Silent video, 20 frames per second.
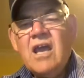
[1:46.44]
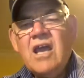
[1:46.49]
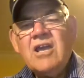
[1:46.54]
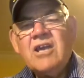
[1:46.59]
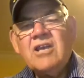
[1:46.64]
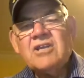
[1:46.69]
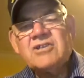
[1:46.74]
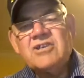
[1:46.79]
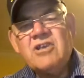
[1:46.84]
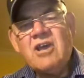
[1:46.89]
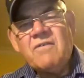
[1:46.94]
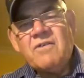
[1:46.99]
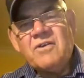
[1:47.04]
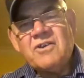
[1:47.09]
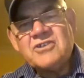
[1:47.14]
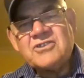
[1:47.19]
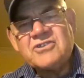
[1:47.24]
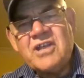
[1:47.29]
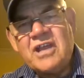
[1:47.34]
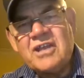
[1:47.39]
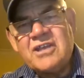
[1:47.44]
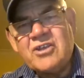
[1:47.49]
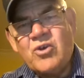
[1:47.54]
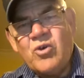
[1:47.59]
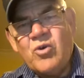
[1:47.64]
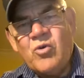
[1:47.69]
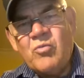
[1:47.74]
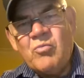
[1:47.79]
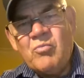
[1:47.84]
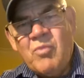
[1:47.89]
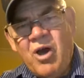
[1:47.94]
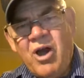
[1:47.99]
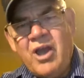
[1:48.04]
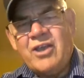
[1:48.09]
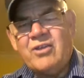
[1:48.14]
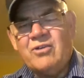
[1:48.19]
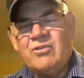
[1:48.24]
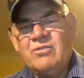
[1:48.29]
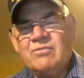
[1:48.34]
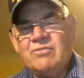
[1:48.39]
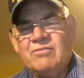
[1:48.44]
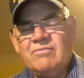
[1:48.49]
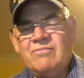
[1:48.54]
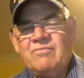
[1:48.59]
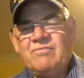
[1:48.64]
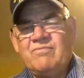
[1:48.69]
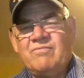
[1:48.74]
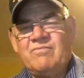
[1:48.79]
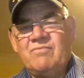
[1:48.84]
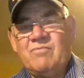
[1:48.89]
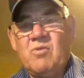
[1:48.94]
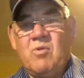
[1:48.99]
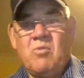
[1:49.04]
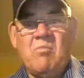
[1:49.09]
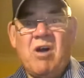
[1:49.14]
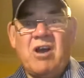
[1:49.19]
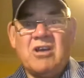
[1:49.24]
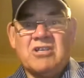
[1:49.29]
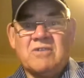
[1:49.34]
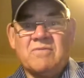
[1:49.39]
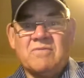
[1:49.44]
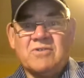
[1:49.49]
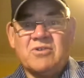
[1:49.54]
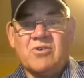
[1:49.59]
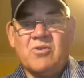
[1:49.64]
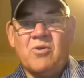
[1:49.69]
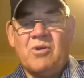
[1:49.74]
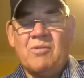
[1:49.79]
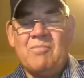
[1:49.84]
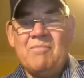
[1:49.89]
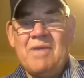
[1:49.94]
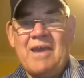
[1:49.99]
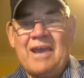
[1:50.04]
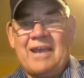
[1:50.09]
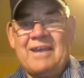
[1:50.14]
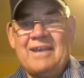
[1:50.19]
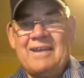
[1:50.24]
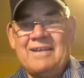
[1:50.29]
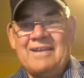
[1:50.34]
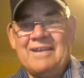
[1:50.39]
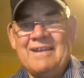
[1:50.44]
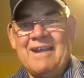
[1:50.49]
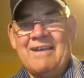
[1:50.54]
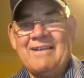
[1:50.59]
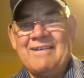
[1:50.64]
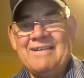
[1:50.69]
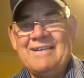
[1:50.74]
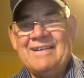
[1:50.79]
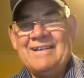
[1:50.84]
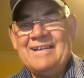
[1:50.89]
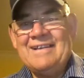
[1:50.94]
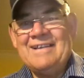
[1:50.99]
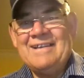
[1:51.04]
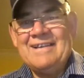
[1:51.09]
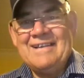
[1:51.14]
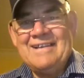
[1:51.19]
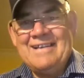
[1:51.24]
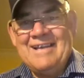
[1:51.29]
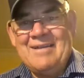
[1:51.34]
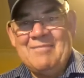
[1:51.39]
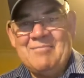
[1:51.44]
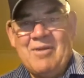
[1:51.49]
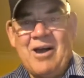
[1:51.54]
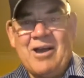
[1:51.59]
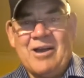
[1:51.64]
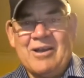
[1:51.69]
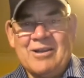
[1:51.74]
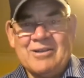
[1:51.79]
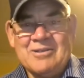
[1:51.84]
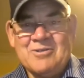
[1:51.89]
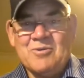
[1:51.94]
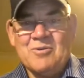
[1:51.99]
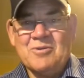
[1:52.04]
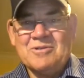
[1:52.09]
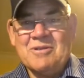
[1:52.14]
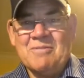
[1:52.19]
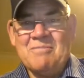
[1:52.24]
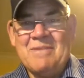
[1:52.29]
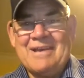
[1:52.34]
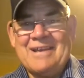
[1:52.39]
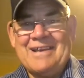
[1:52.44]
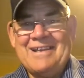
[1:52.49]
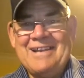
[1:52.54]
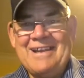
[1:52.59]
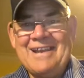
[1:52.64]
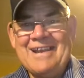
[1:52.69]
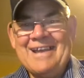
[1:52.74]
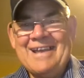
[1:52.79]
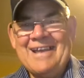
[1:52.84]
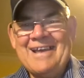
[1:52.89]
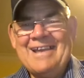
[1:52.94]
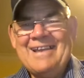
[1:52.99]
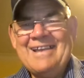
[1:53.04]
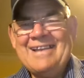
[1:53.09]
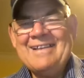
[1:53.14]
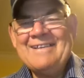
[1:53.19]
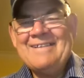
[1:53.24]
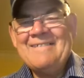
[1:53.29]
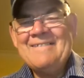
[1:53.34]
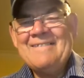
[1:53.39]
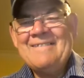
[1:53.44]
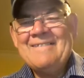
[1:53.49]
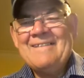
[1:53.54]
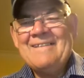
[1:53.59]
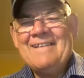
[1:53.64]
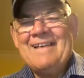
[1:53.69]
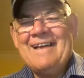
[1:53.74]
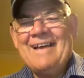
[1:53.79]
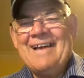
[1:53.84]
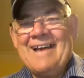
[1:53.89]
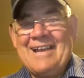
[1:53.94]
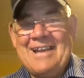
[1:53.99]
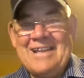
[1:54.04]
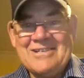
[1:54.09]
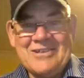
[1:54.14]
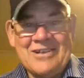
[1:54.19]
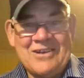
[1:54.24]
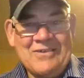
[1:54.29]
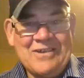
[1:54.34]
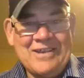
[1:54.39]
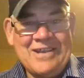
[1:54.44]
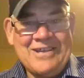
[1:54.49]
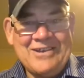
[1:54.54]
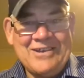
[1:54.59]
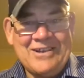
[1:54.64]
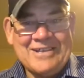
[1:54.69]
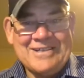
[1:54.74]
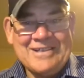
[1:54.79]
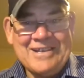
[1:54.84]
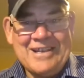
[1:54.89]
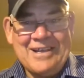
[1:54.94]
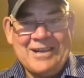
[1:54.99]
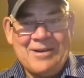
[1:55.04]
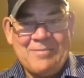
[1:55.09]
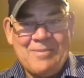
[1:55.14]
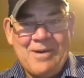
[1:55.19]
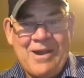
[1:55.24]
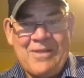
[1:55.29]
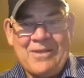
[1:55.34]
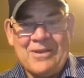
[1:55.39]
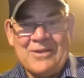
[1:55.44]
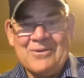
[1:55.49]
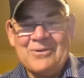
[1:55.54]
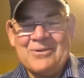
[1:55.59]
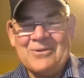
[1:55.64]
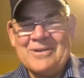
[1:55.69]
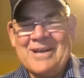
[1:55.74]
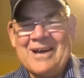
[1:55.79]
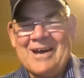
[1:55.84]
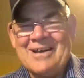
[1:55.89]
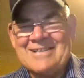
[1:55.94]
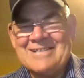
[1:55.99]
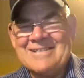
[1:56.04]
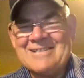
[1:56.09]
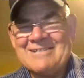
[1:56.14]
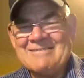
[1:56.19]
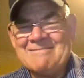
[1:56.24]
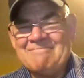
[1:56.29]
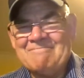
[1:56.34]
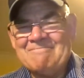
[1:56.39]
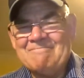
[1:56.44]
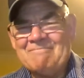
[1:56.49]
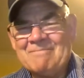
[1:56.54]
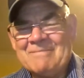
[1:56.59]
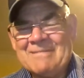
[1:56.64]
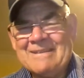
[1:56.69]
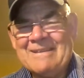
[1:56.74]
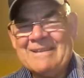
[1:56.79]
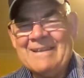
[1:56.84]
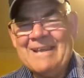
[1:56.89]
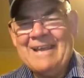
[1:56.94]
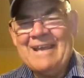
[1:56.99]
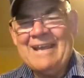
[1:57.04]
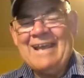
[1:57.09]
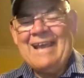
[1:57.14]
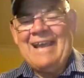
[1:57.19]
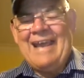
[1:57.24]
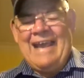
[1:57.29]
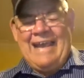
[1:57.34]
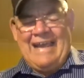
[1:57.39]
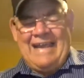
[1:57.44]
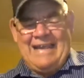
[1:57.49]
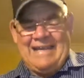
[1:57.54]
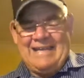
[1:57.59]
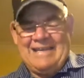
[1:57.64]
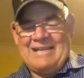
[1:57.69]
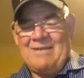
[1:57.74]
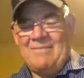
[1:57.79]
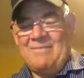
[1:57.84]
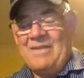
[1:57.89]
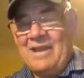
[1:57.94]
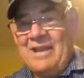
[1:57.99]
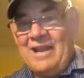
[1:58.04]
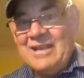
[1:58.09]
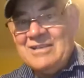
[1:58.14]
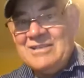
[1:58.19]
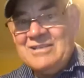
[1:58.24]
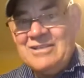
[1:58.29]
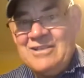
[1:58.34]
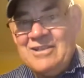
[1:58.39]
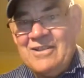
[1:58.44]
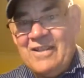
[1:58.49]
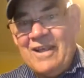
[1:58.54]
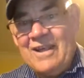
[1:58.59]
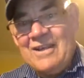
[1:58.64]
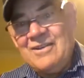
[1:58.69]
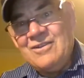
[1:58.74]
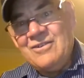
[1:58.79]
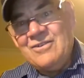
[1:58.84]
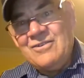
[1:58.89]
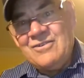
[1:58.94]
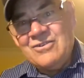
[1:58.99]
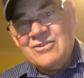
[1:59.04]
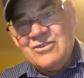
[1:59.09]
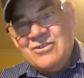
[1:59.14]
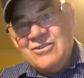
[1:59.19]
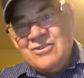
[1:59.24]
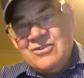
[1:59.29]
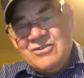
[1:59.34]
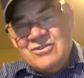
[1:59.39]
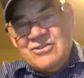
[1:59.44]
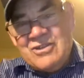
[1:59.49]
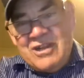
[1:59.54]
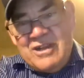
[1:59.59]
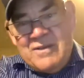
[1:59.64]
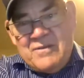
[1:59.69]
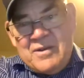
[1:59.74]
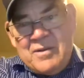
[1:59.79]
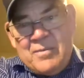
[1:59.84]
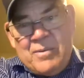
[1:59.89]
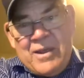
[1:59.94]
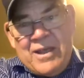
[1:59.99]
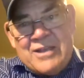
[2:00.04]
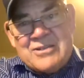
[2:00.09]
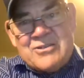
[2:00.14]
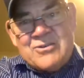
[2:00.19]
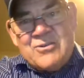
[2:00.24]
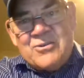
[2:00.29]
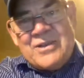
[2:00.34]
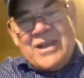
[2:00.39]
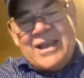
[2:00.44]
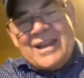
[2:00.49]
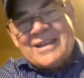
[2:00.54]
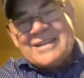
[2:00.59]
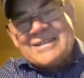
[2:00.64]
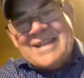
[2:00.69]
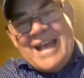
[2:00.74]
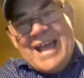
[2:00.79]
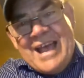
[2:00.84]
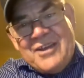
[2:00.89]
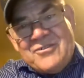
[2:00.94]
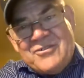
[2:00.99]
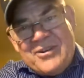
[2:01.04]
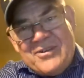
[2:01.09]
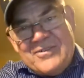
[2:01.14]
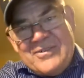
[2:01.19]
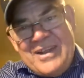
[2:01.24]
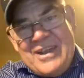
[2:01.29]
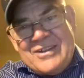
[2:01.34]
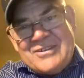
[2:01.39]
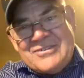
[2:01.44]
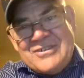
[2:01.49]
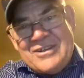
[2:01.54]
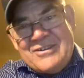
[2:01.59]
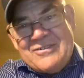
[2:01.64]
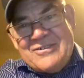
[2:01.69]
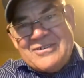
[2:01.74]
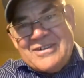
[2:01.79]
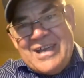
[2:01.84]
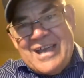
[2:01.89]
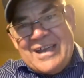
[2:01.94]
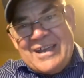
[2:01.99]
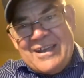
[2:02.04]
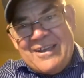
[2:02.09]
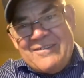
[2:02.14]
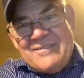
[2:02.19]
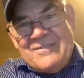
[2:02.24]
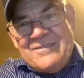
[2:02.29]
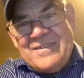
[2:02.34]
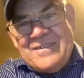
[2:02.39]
You see, I've got a son called Michael. Well, most of us call him Mick, you know. Michael is always a Mick, isn't he? Eh? And he's got a brother called Gus. And they used to live in a place called Alexandra down in Central Otago.